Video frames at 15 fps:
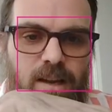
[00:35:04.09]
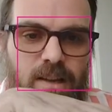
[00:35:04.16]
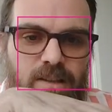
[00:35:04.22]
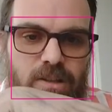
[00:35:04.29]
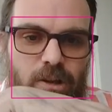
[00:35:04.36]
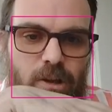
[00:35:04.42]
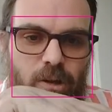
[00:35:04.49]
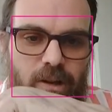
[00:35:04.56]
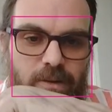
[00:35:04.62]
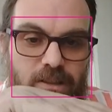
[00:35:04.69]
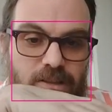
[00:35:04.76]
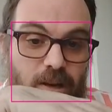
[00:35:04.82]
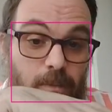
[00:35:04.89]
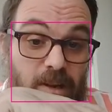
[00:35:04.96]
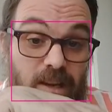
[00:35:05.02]
So I'm
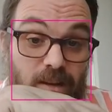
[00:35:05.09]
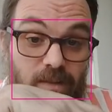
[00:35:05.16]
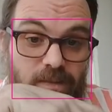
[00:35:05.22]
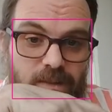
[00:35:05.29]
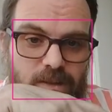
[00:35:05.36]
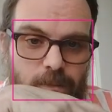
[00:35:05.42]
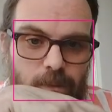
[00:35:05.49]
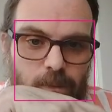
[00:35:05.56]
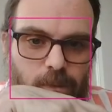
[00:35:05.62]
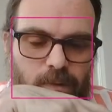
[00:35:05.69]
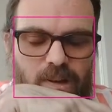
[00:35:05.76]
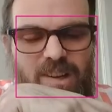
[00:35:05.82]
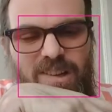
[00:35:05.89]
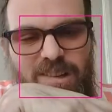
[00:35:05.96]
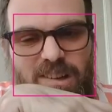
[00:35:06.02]
just going to make it invisible.
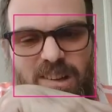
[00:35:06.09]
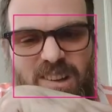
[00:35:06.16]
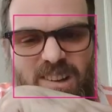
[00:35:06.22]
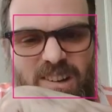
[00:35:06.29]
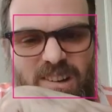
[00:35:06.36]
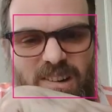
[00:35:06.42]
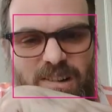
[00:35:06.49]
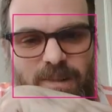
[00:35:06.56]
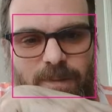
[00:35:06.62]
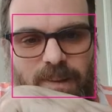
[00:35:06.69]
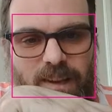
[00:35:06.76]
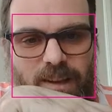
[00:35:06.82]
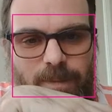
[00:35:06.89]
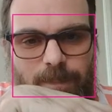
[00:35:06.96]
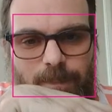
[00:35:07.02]
Well,
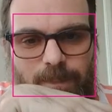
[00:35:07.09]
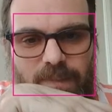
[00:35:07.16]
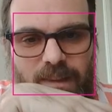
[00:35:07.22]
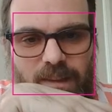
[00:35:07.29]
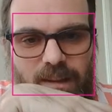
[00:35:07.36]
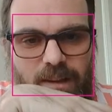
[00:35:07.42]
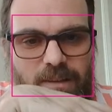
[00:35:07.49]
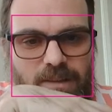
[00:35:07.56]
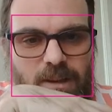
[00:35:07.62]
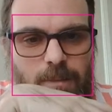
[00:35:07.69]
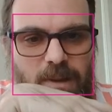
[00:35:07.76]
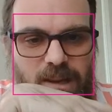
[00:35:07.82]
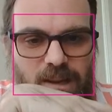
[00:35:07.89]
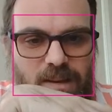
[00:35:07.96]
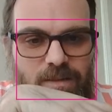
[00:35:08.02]
yeah, I'm just going to
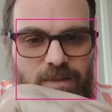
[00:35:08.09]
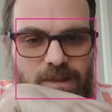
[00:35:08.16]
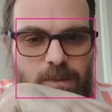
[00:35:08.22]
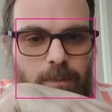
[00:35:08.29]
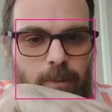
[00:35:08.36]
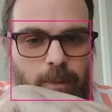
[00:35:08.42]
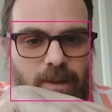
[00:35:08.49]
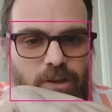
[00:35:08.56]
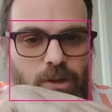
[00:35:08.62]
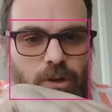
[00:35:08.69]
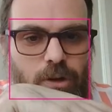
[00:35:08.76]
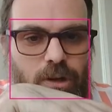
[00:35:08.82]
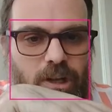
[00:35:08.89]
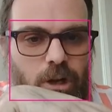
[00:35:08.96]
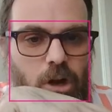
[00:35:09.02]
make it invisible by
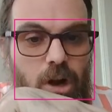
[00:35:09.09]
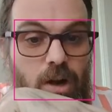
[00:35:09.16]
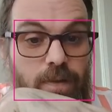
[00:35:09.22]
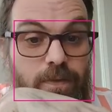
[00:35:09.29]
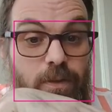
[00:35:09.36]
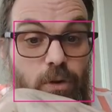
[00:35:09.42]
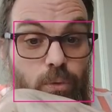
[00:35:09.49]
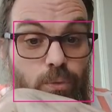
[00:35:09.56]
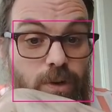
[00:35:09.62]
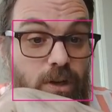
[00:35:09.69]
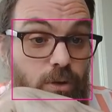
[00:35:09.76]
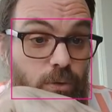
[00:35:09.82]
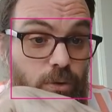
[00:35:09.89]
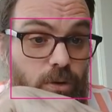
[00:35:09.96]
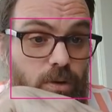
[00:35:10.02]
turning off the
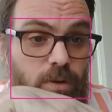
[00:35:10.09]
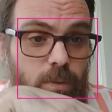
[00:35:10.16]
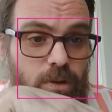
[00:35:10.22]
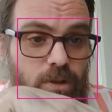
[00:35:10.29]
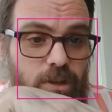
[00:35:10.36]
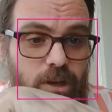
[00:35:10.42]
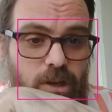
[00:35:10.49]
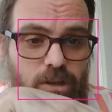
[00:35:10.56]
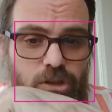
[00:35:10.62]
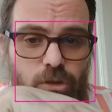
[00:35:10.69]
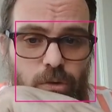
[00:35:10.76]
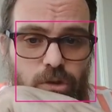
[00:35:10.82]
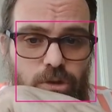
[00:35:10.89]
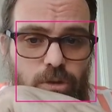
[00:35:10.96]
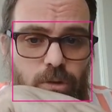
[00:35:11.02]
renderer, which I
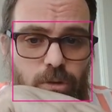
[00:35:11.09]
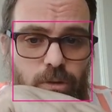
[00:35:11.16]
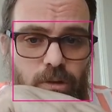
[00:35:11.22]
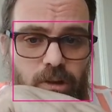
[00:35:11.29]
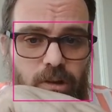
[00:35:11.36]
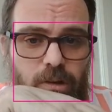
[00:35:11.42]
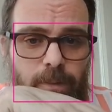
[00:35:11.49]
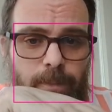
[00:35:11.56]
showed you earlier.